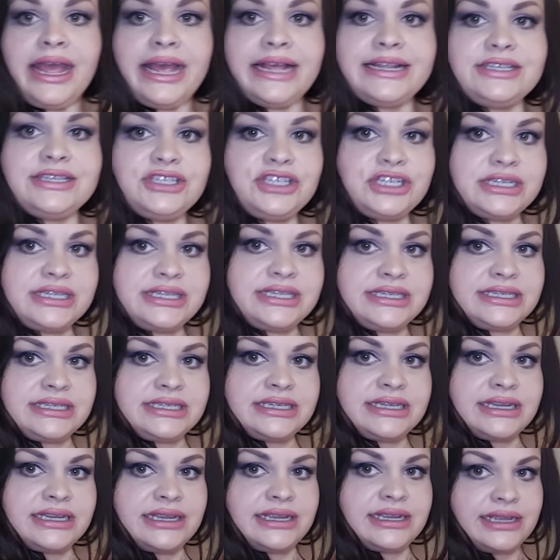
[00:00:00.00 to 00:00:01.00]
it's
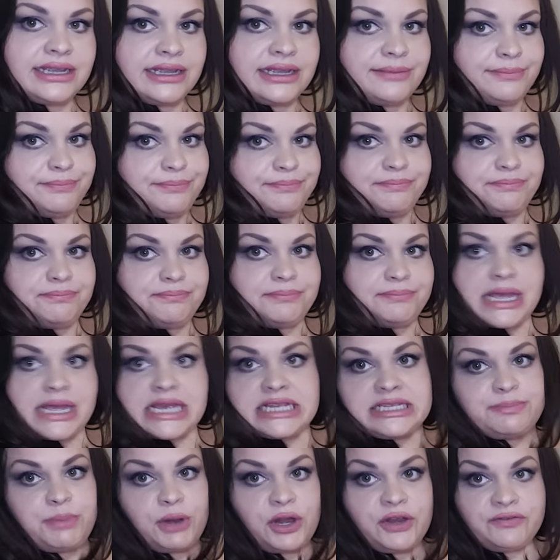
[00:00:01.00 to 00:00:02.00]
just,
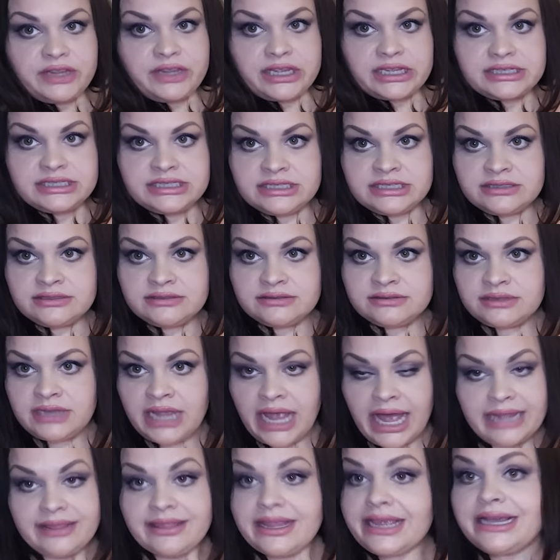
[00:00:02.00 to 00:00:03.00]
it's perfect.
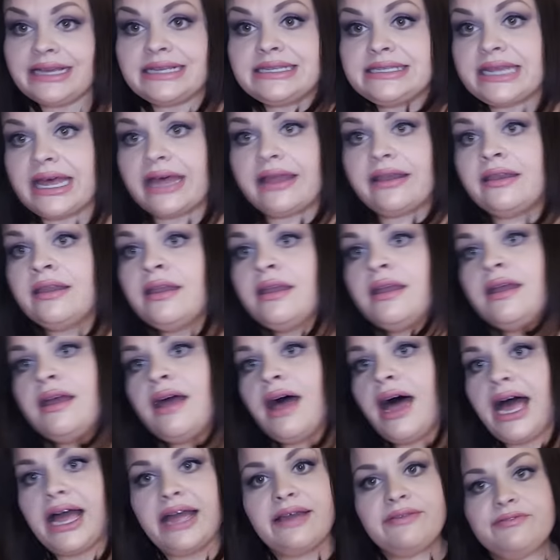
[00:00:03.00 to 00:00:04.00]
And like I said,
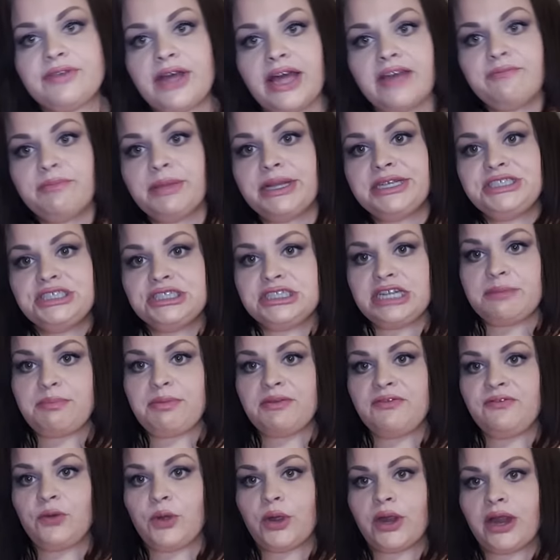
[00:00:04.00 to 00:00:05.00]
I've, I've mentioned it
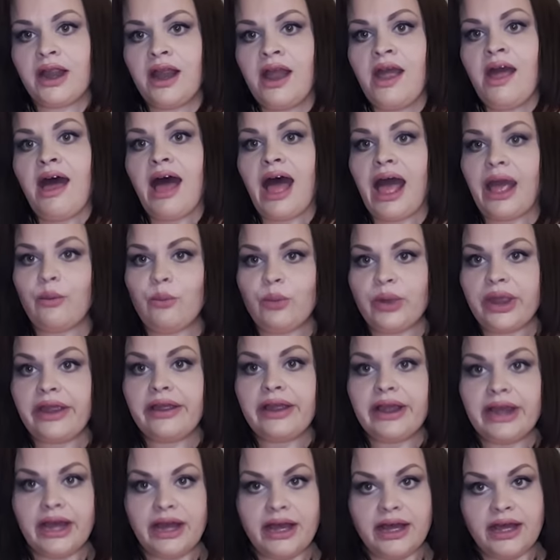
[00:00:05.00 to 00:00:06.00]
before. I
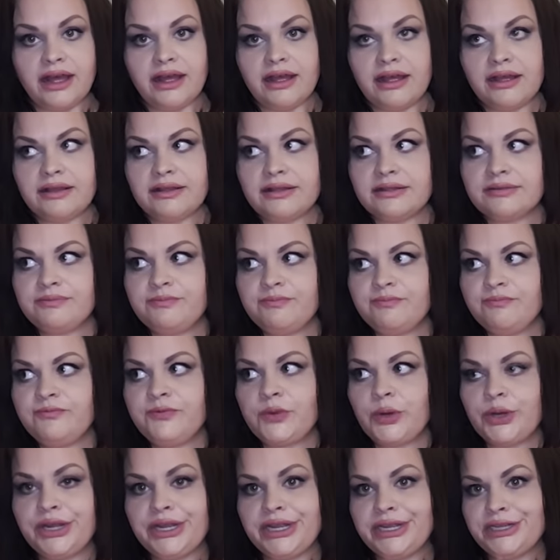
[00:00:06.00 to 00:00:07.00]
wear a
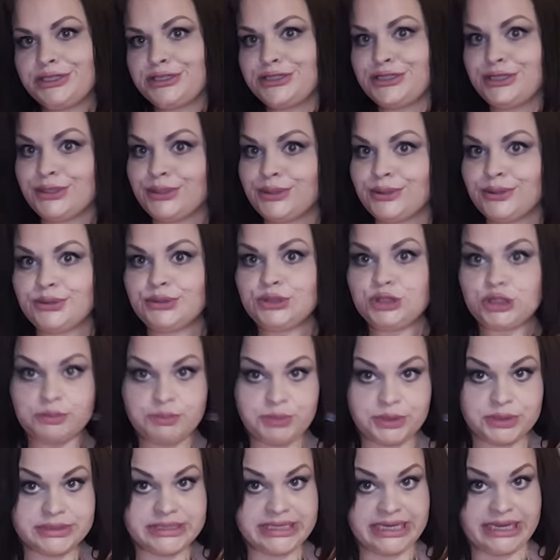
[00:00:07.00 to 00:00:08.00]
42
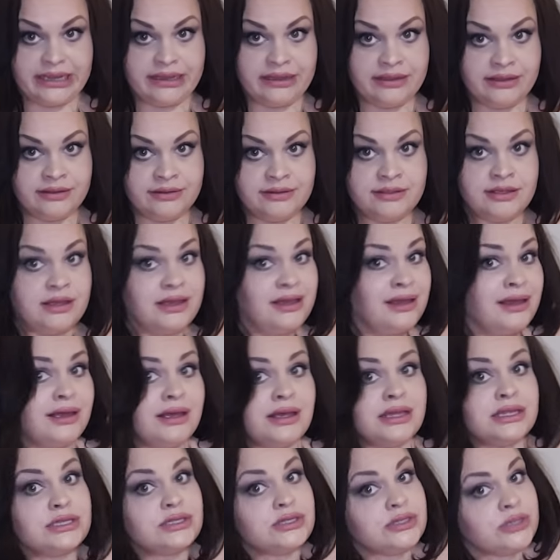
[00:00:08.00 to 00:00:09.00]
triple D.
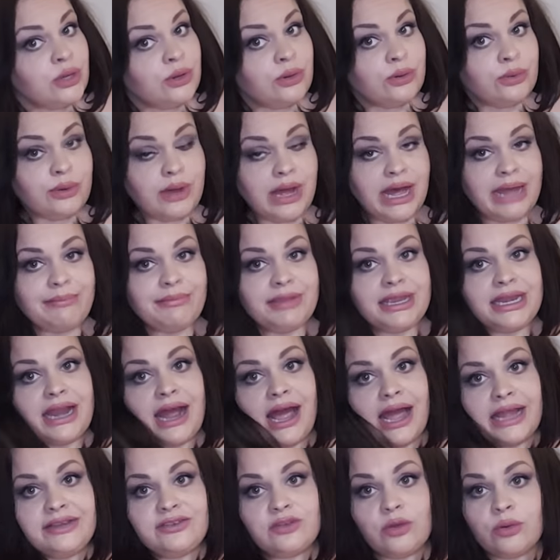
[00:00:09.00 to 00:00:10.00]
So, I mean,
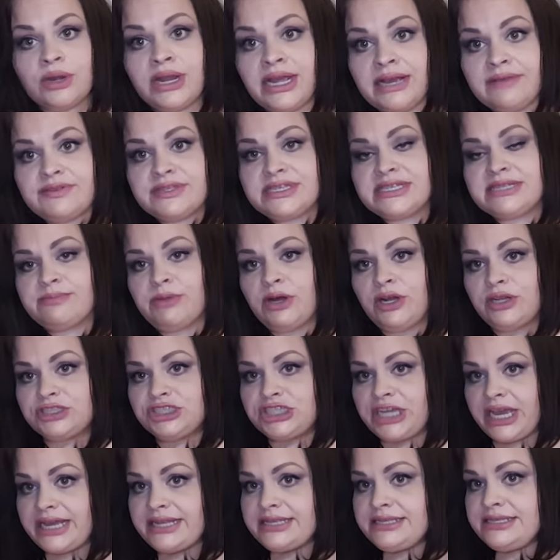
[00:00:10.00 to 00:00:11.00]
I don't have a small
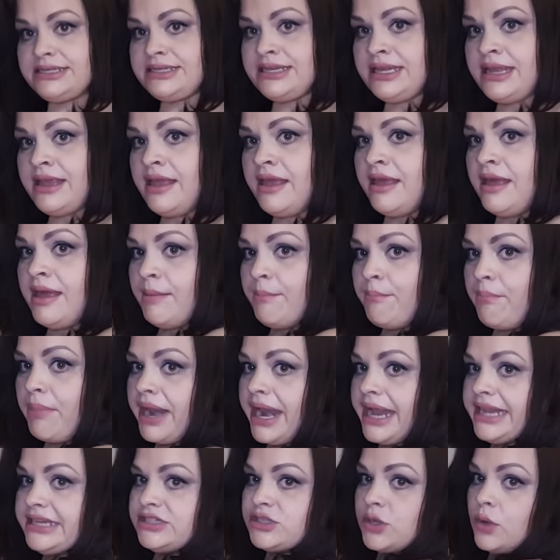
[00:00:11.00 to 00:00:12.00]
chest
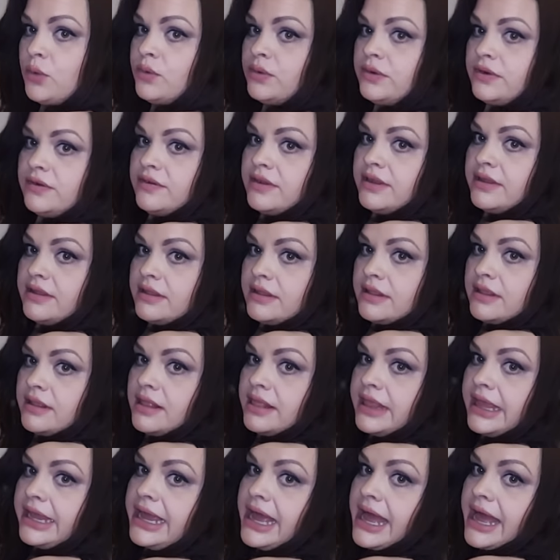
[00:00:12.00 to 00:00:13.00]
but I don't,
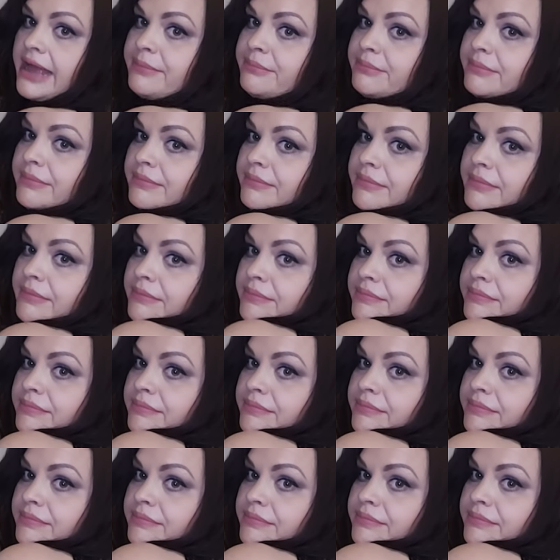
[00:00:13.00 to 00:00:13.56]
like, I'm,